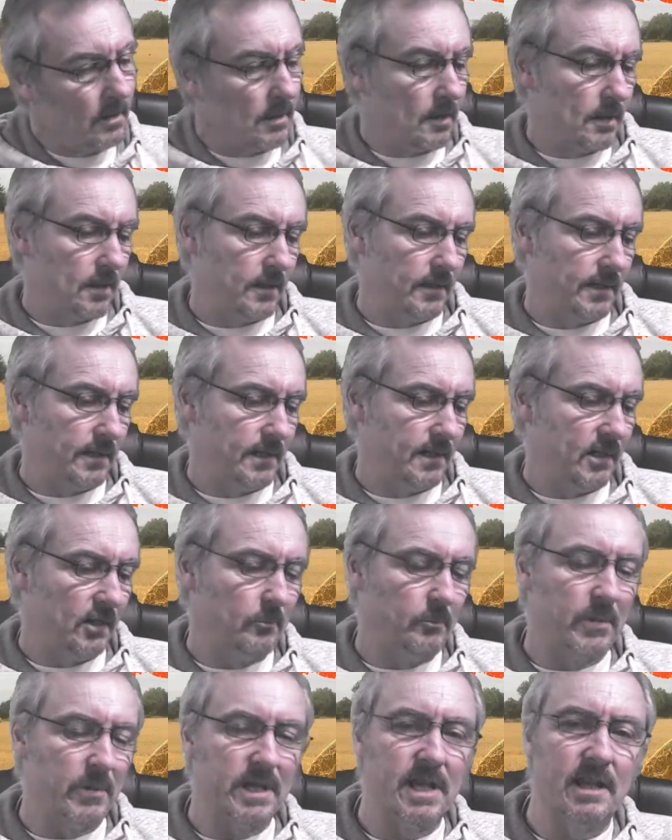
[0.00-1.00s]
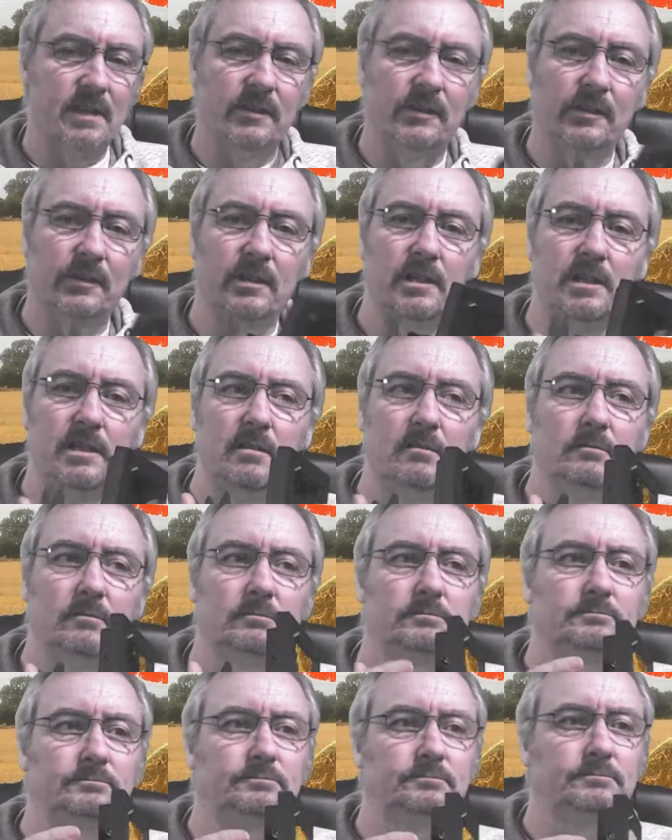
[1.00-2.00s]
And then there's a BNC
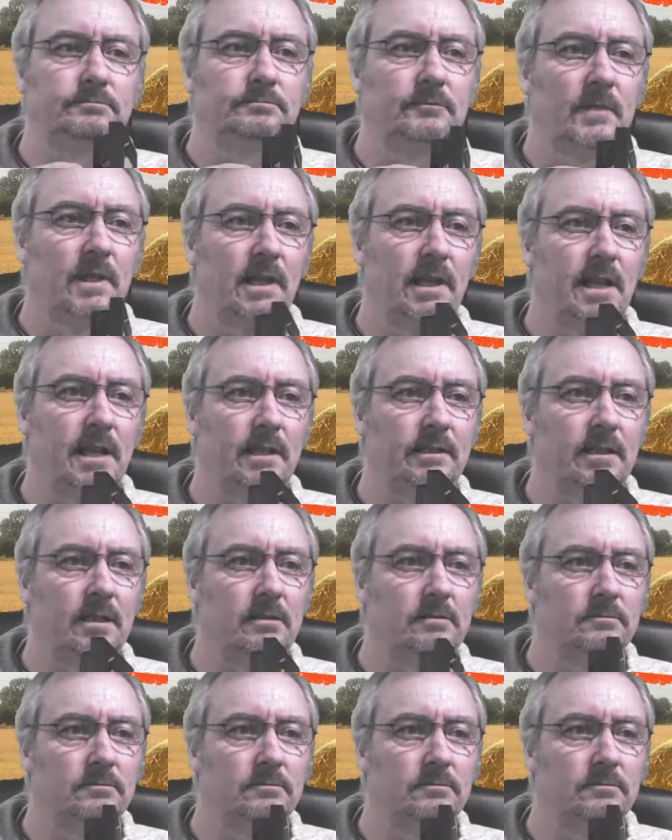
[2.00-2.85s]
connector.